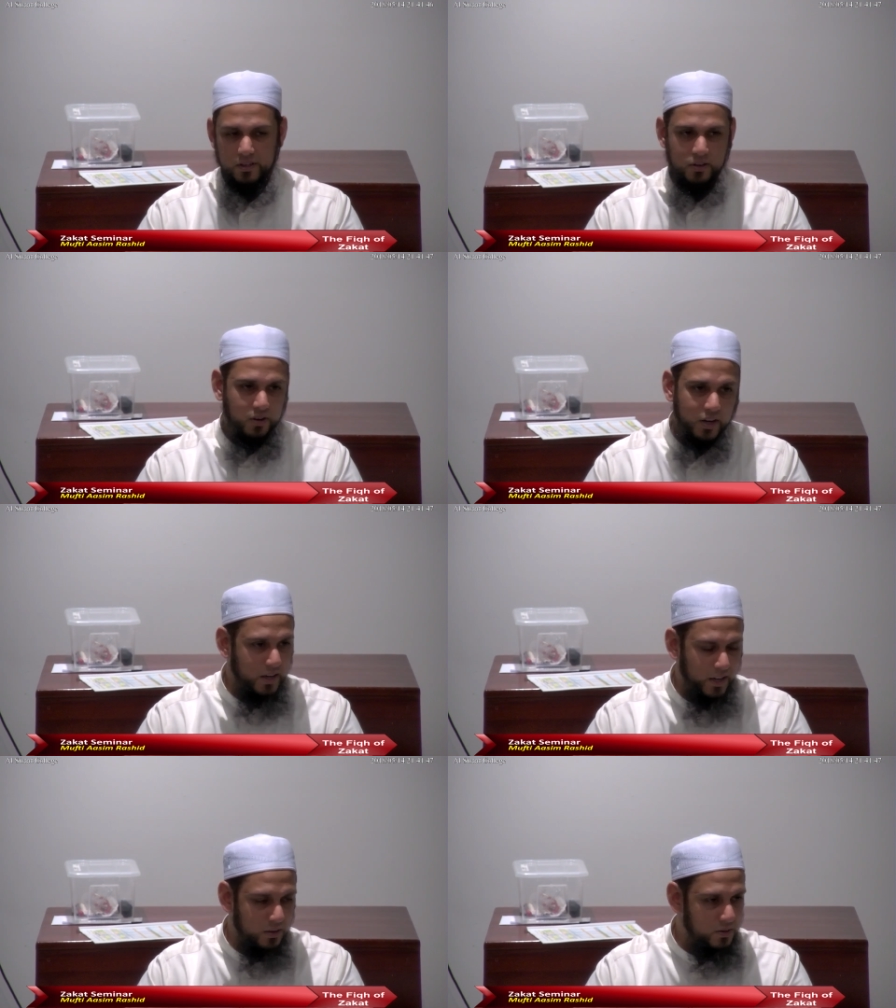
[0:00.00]
You're
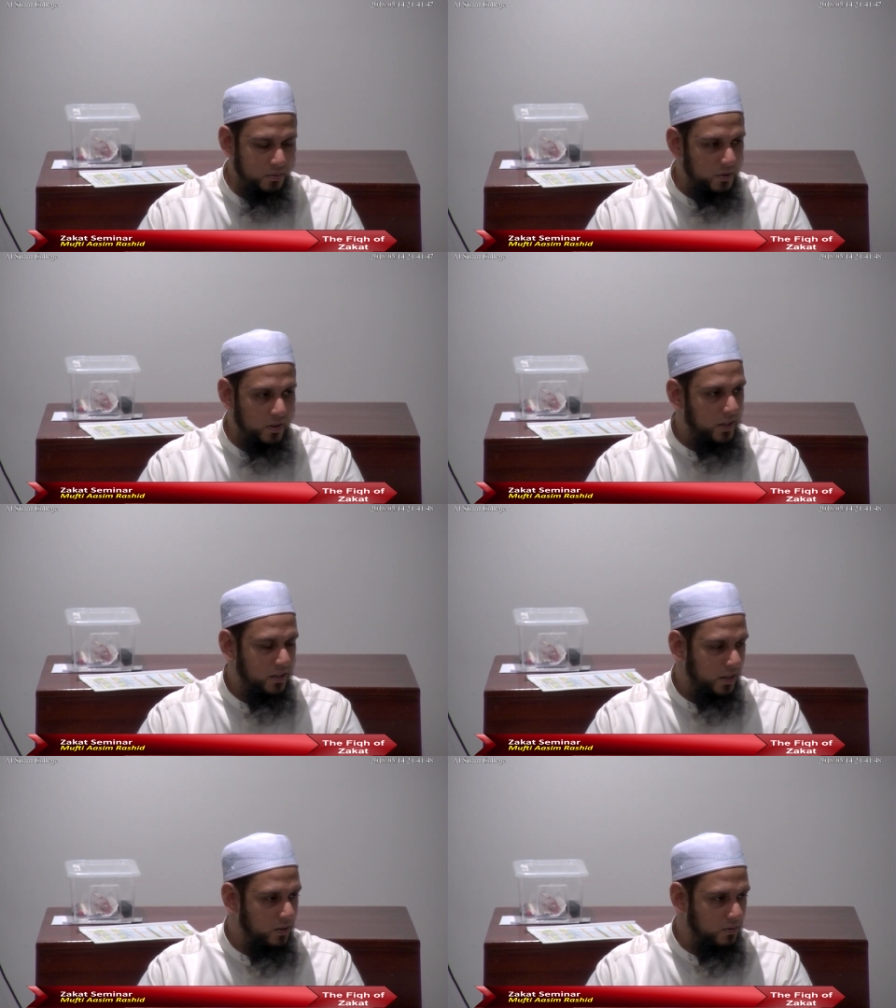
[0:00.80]
not eligible, you're not
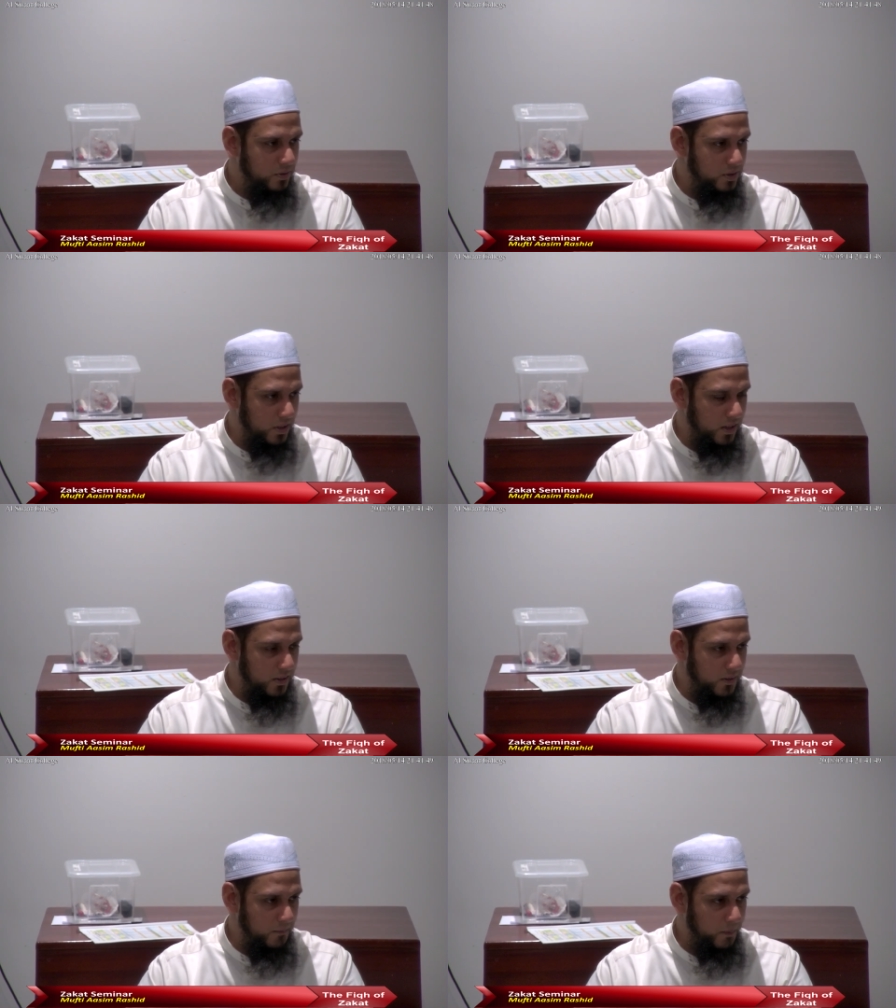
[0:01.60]
entitled for zakat.